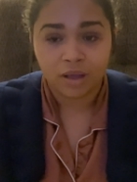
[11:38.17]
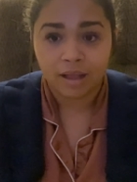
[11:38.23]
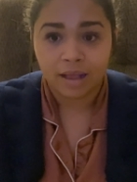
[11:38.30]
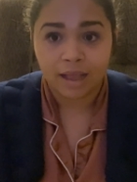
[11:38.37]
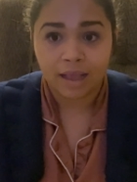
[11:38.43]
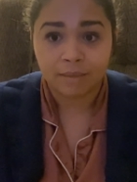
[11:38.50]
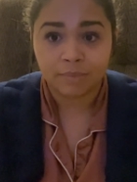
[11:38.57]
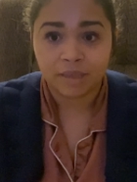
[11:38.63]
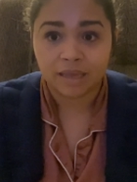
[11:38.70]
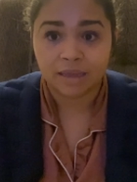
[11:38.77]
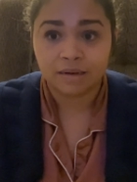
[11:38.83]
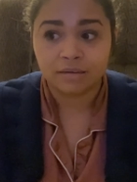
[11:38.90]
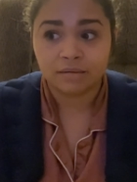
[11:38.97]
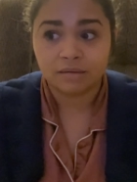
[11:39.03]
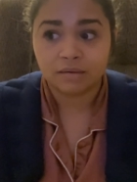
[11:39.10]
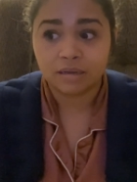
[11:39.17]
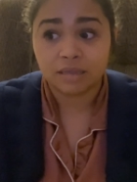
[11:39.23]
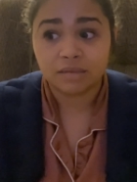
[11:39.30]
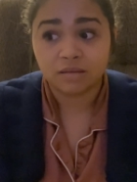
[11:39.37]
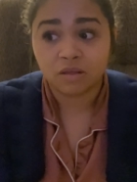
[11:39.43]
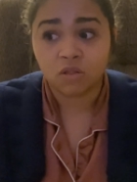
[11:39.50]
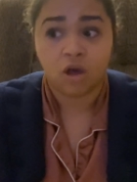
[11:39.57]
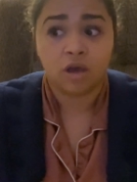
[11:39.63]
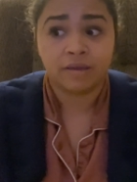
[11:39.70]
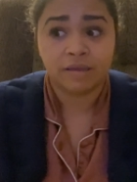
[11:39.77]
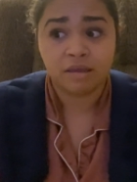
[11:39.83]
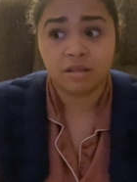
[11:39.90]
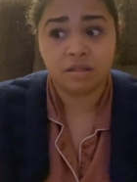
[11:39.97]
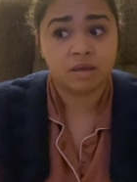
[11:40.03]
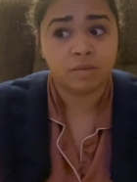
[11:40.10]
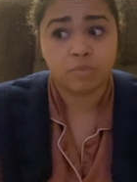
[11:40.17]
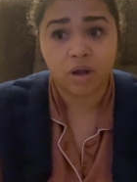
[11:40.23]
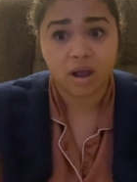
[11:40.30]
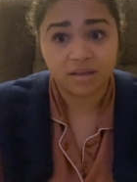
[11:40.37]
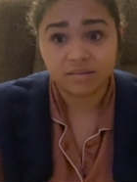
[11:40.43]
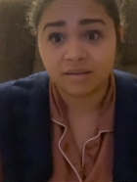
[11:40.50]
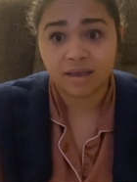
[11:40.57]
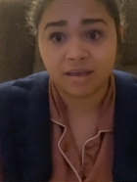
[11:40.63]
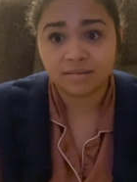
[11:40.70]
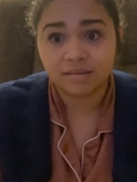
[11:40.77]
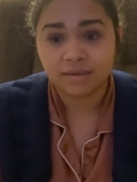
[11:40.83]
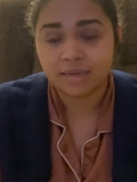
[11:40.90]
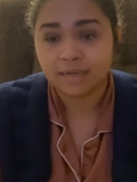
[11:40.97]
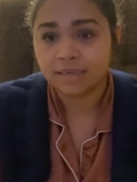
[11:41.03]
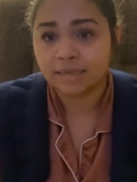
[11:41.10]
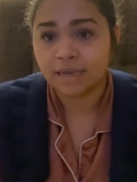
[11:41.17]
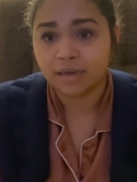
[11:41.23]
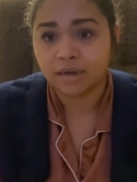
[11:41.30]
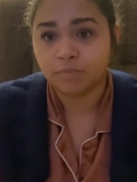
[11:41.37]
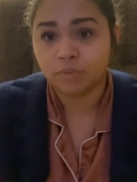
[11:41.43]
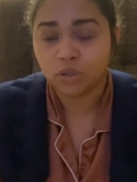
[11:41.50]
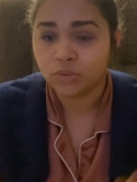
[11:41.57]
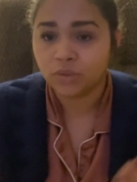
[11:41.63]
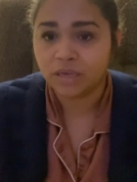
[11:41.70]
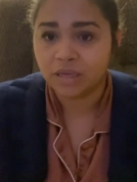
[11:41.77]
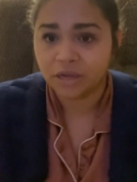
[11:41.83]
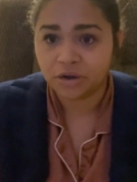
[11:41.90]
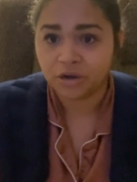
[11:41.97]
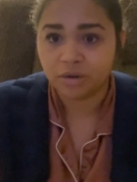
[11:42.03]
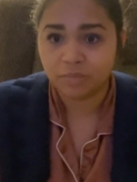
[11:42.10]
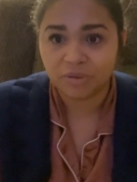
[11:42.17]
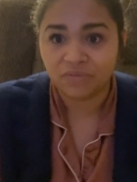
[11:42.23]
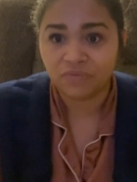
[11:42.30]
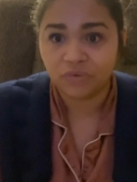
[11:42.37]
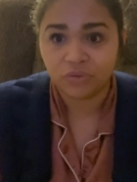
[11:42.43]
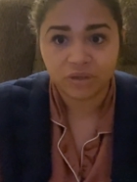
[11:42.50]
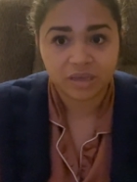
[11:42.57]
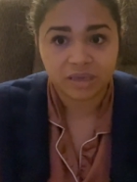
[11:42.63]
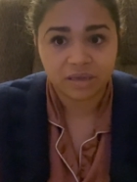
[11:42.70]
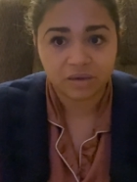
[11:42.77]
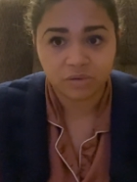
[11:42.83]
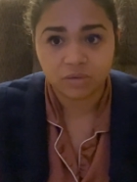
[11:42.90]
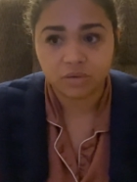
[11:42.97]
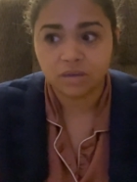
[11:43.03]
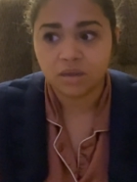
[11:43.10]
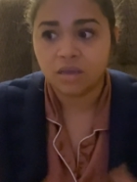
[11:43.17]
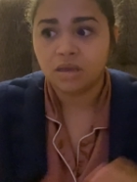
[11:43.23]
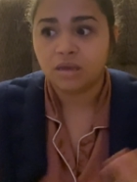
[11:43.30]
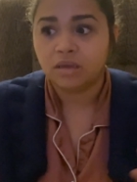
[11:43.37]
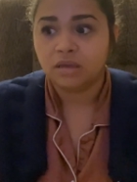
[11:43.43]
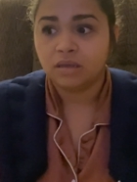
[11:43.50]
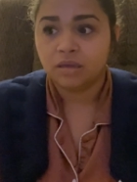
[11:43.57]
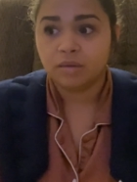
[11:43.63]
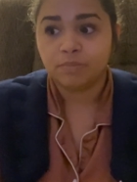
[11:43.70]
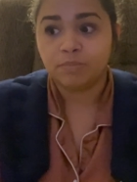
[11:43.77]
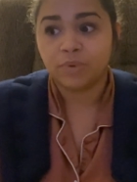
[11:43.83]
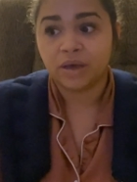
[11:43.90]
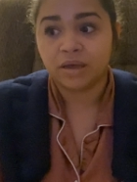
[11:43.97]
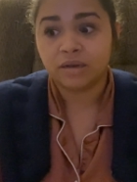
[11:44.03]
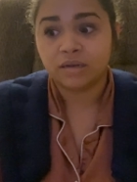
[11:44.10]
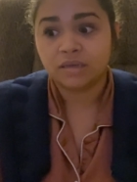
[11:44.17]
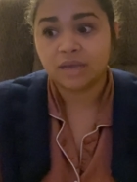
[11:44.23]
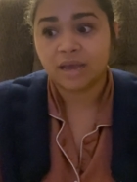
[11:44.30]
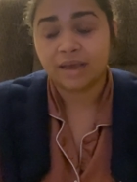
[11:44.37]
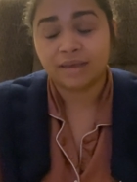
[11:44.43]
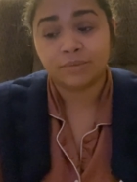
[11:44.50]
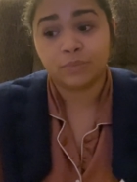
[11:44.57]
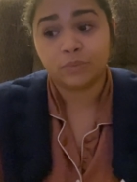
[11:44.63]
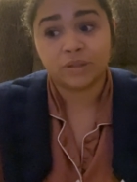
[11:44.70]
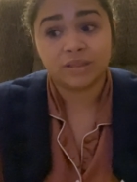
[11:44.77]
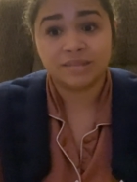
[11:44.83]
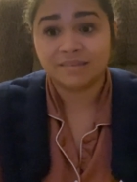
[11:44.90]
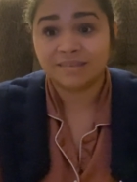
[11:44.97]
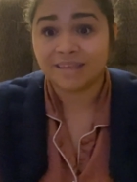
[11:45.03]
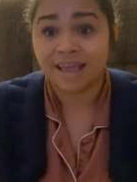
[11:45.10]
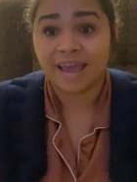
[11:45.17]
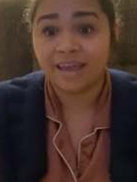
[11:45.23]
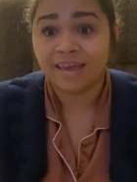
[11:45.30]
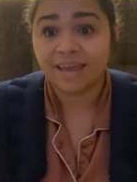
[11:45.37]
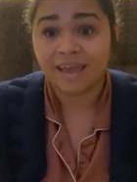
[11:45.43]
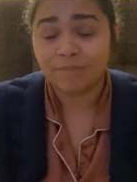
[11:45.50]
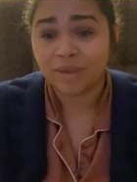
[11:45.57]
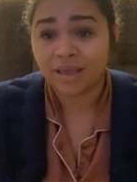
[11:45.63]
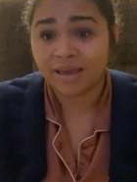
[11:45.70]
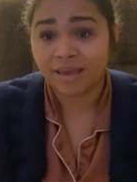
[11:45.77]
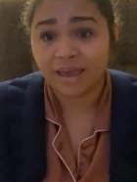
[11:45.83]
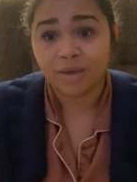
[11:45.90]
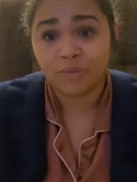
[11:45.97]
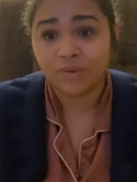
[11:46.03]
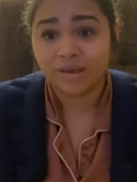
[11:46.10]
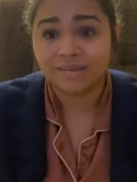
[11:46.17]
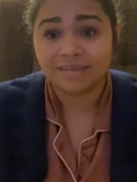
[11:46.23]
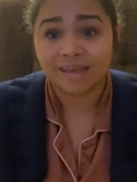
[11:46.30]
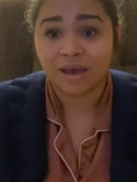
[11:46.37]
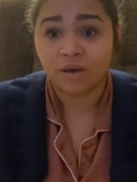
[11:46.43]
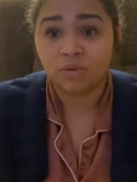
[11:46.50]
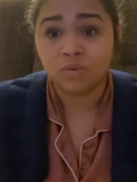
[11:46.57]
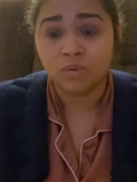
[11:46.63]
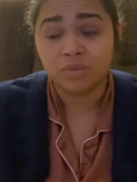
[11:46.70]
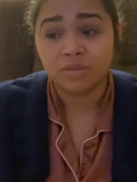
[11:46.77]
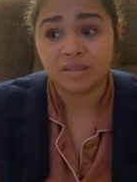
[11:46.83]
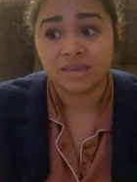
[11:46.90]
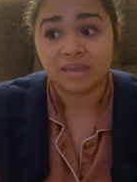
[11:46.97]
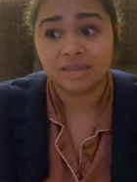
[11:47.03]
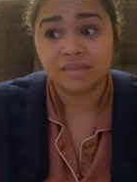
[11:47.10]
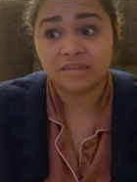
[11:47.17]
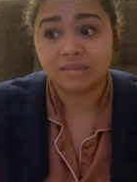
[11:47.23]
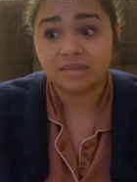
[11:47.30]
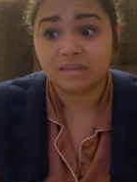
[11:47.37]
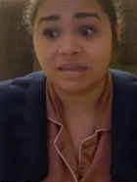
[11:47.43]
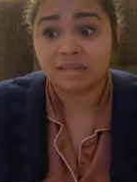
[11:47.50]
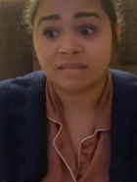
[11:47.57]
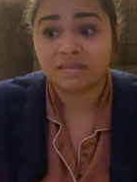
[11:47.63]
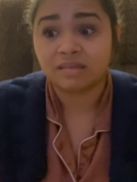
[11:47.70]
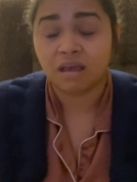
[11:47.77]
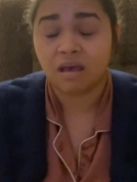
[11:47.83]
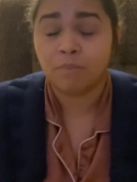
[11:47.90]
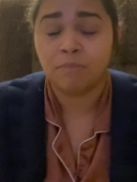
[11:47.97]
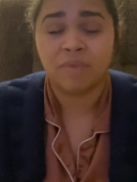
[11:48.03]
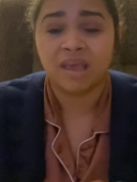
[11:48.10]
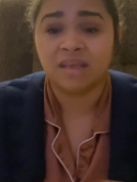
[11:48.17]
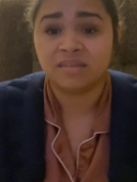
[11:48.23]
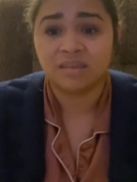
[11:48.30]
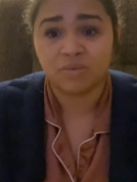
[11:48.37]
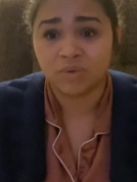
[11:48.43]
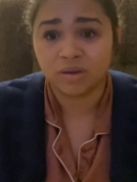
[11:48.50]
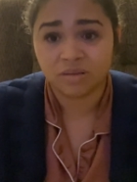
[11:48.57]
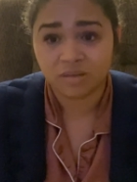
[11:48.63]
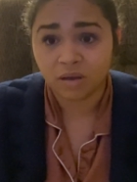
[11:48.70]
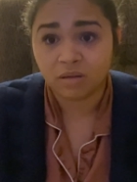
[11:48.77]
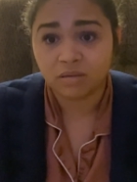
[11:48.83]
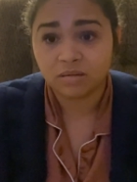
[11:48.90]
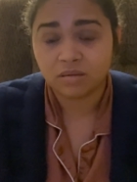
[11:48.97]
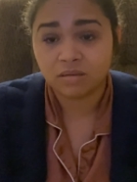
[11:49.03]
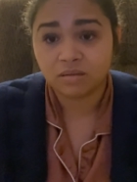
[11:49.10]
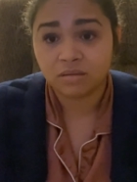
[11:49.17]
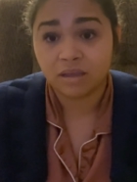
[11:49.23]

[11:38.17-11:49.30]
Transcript: I mean, it's a long healing process. It can take up to a year to be fully healed. But I would say, being 8 weeks out, that it's amazing results.